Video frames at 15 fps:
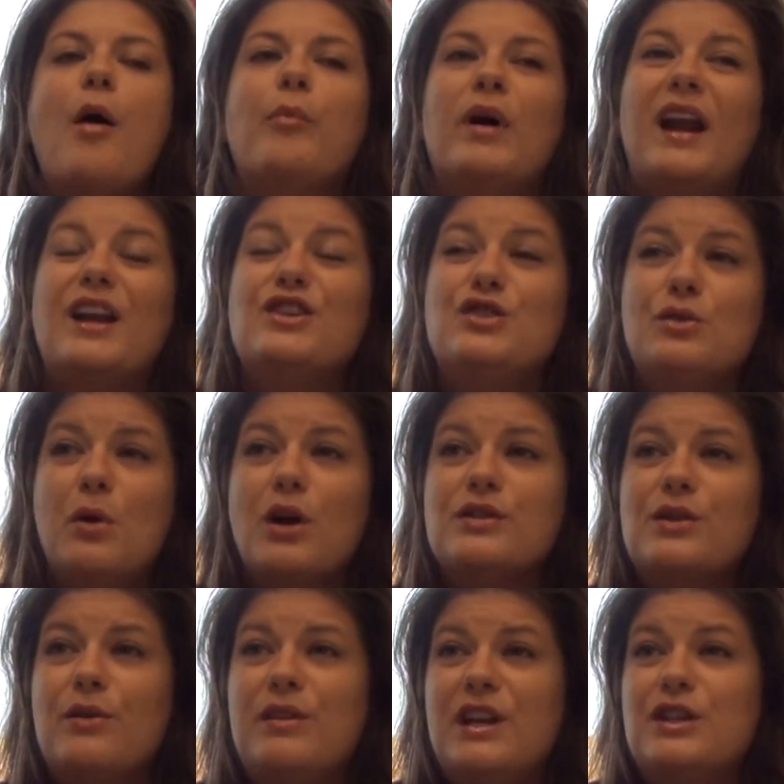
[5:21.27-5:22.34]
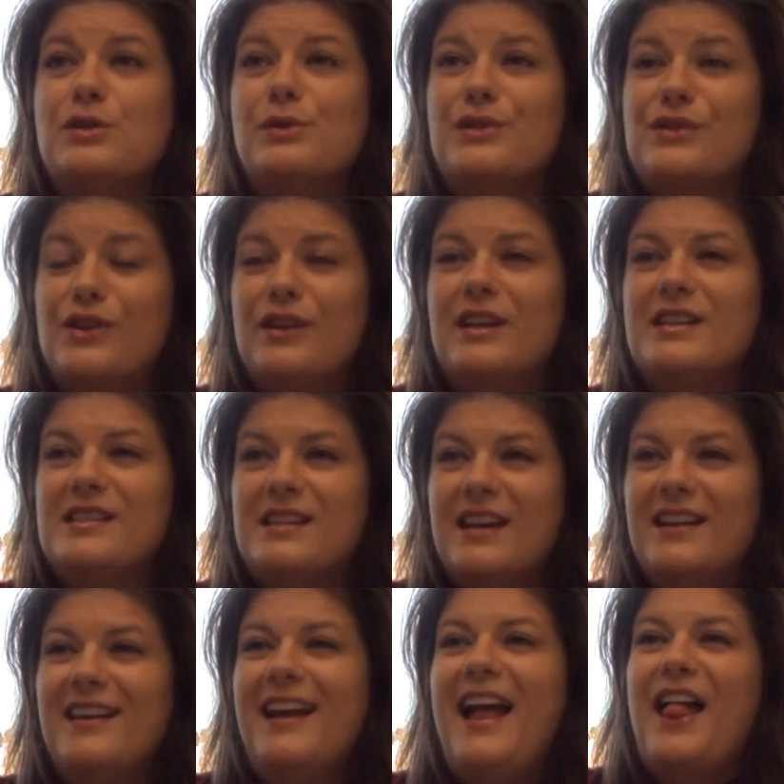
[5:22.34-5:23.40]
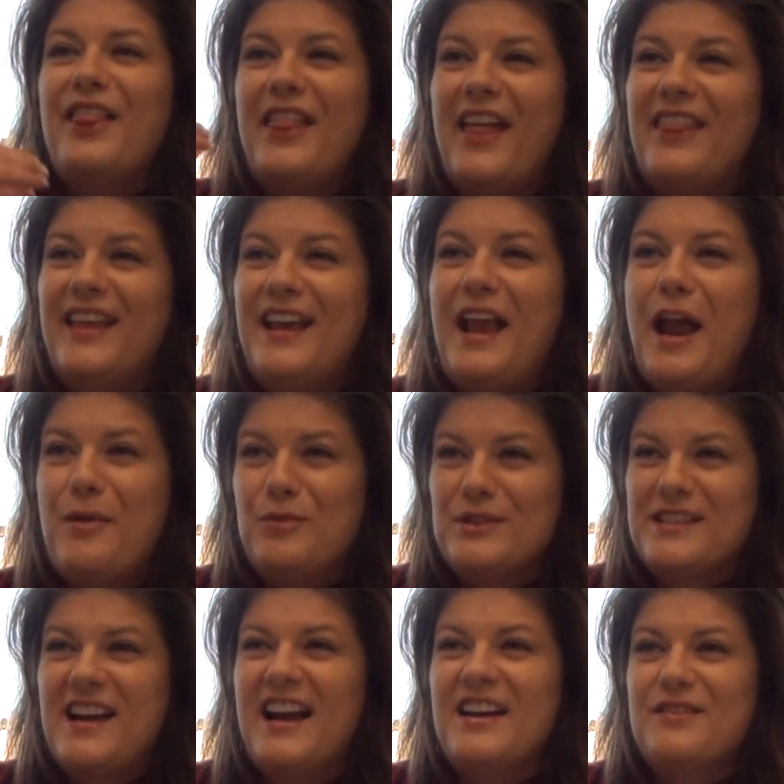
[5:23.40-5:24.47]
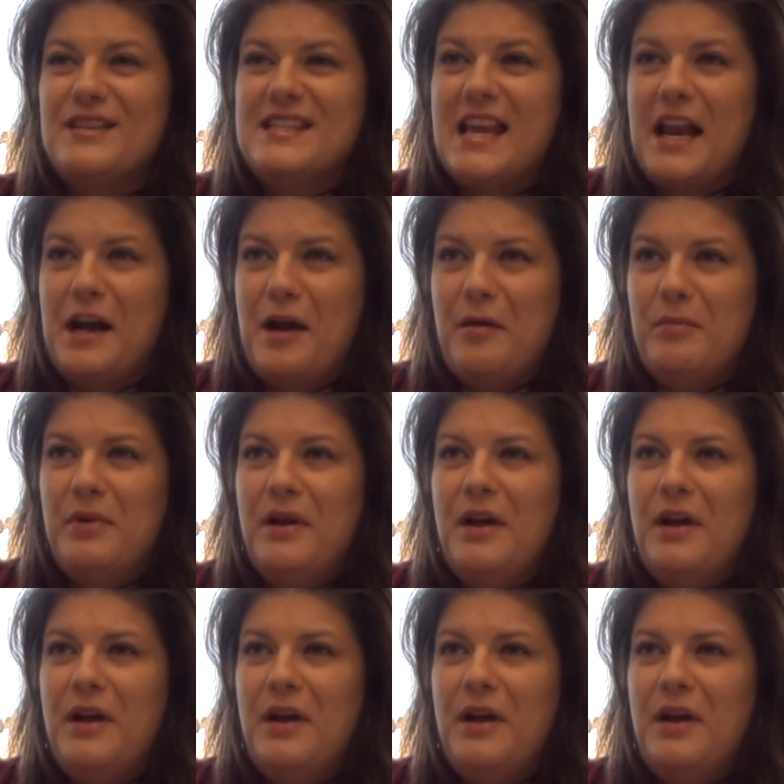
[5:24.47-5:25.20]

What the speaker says: But I do also think to a certain extent that the game was kind of set up